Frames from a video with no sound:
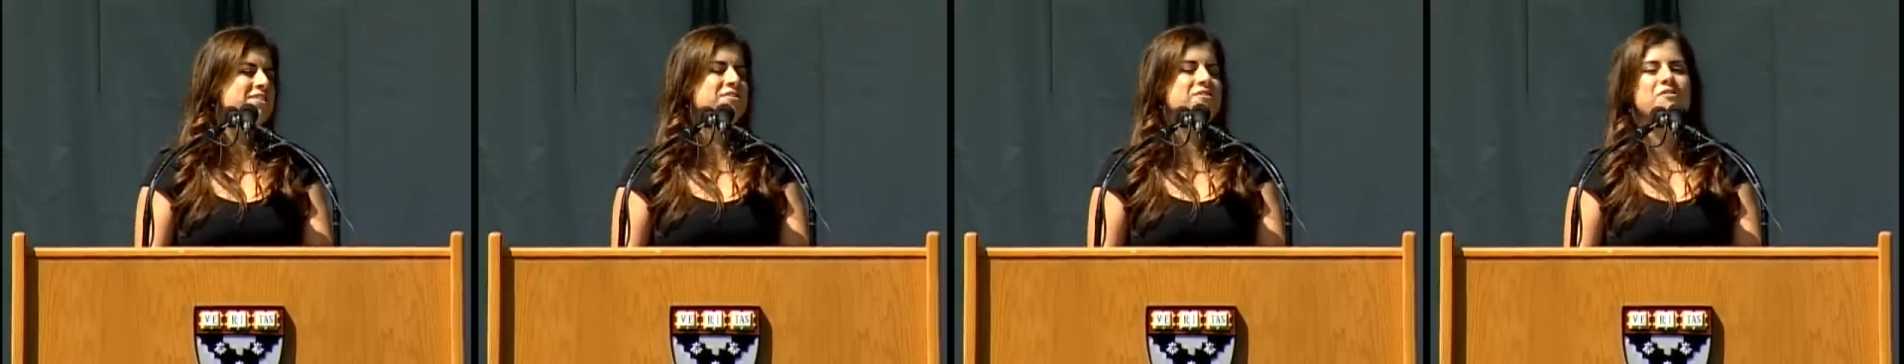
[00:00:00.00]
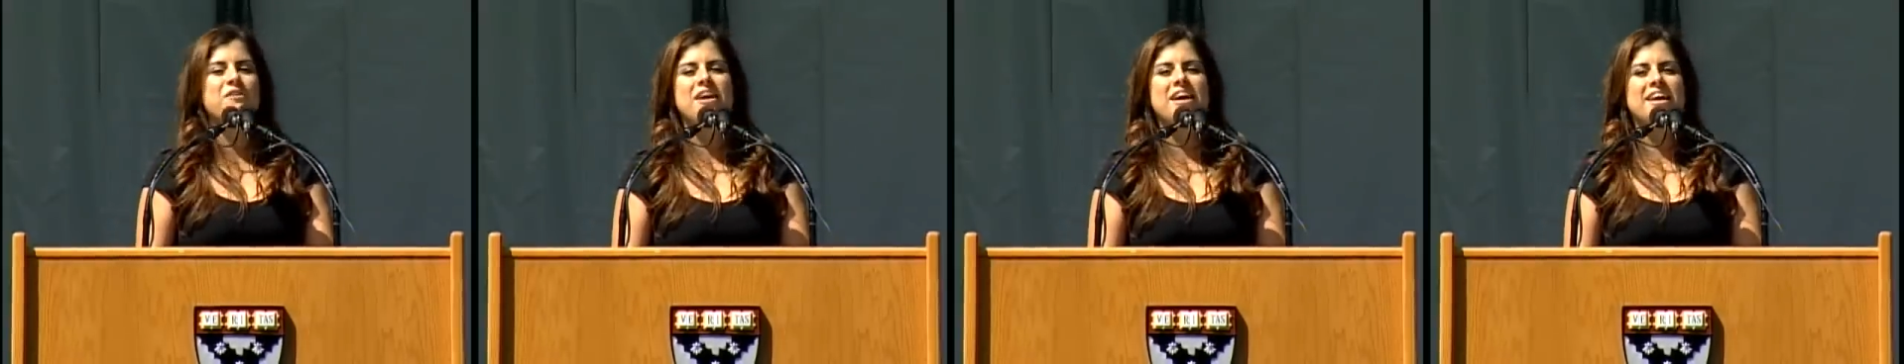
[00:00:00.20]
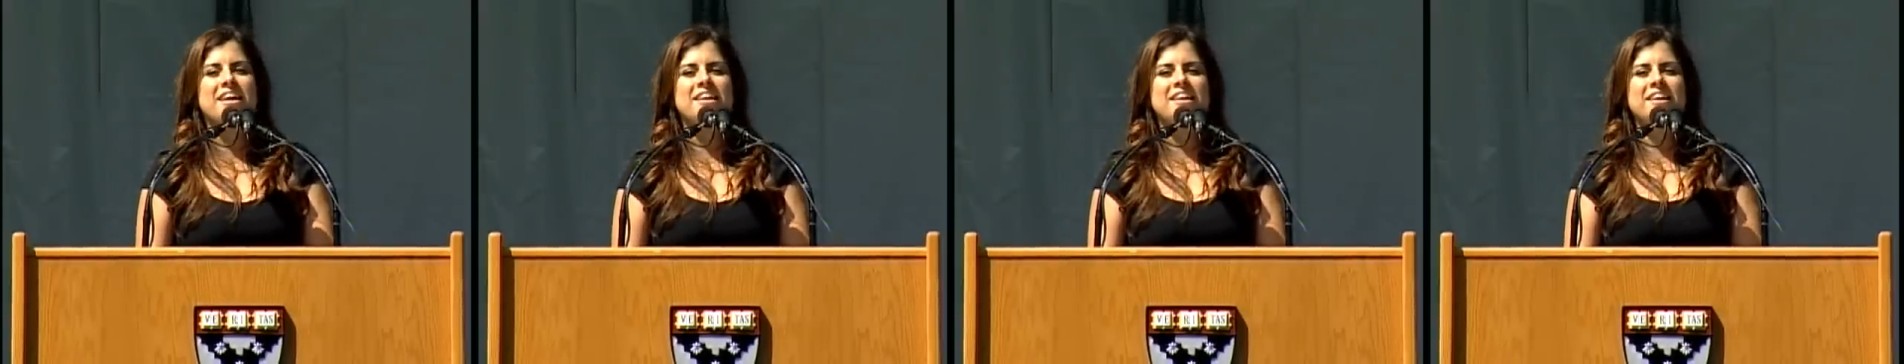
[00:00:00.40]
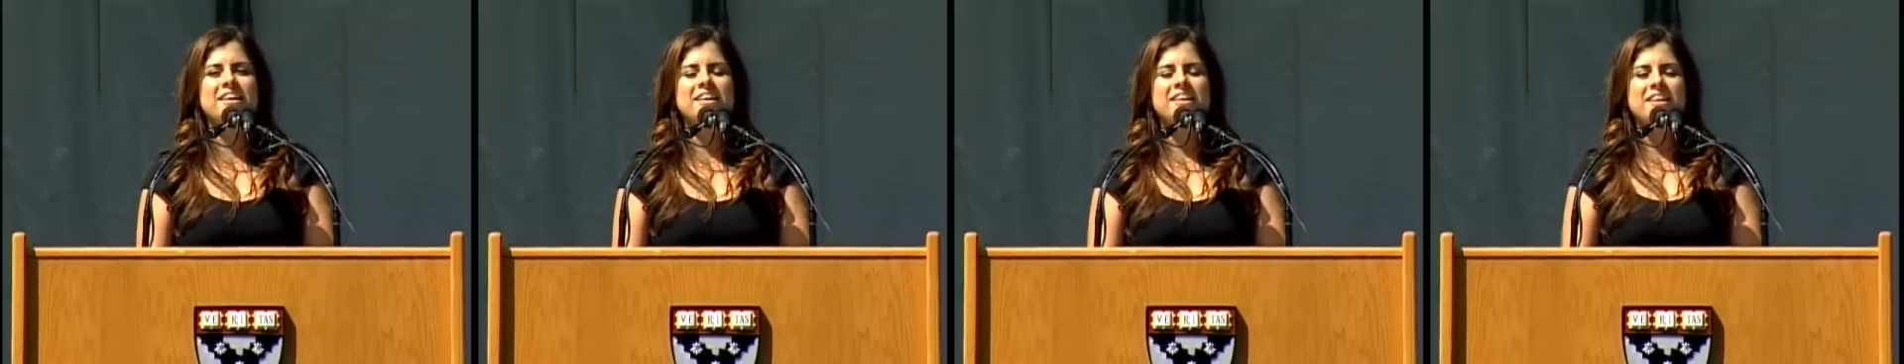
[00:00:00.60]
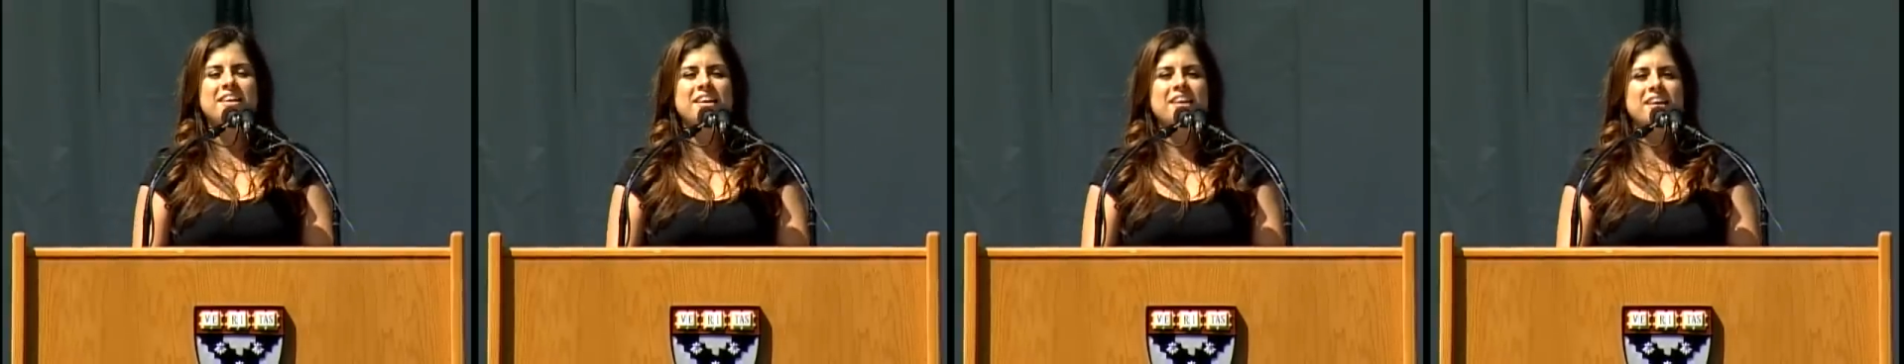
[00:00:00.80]
when
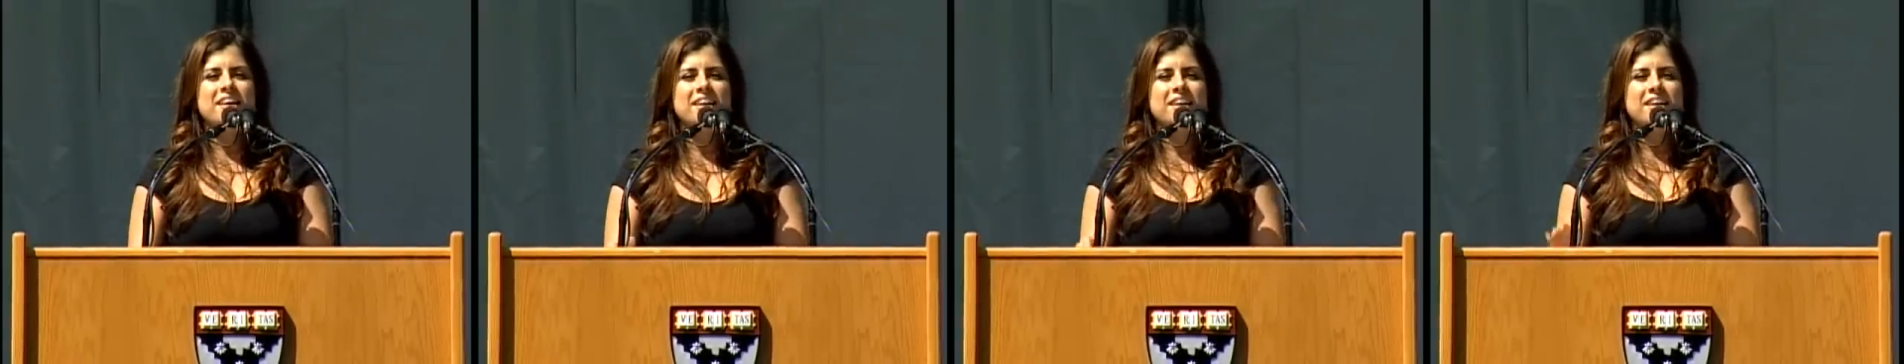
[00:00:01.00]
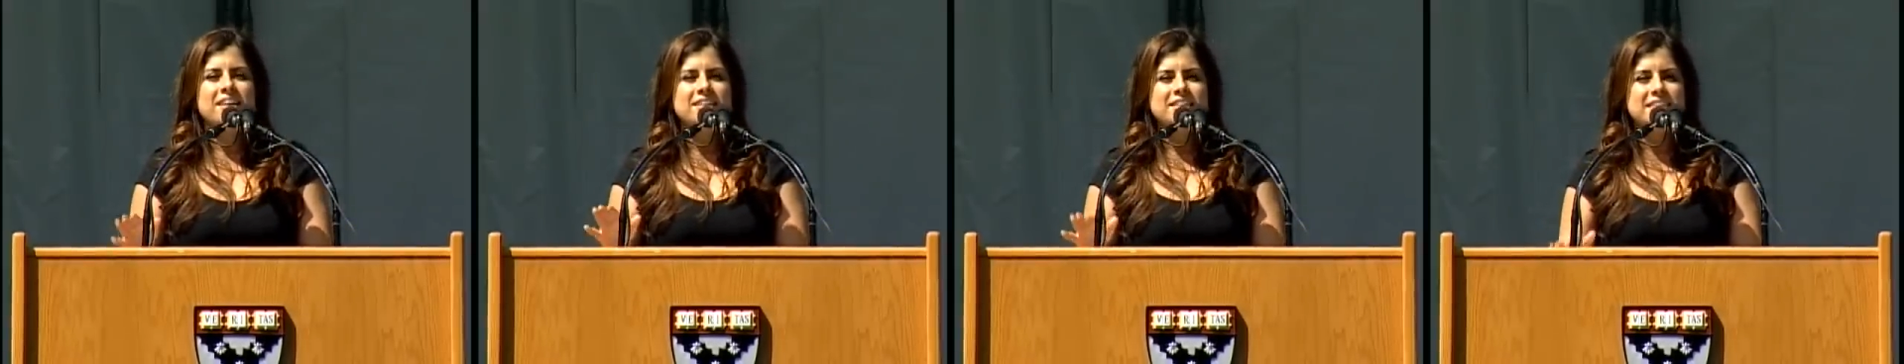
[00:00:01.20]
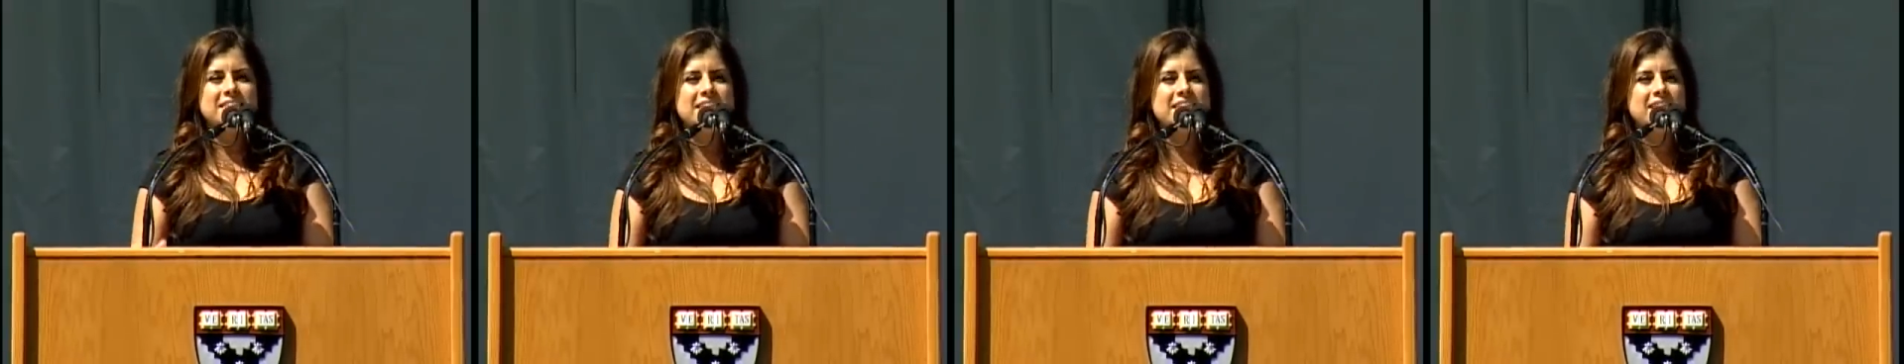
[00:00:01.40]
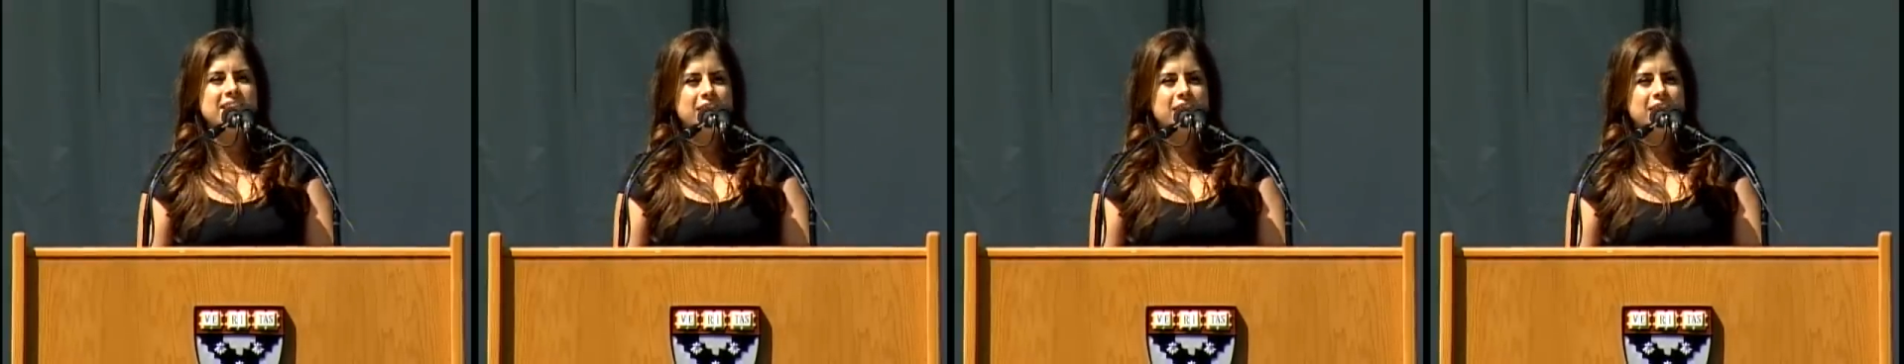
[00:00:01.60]
D.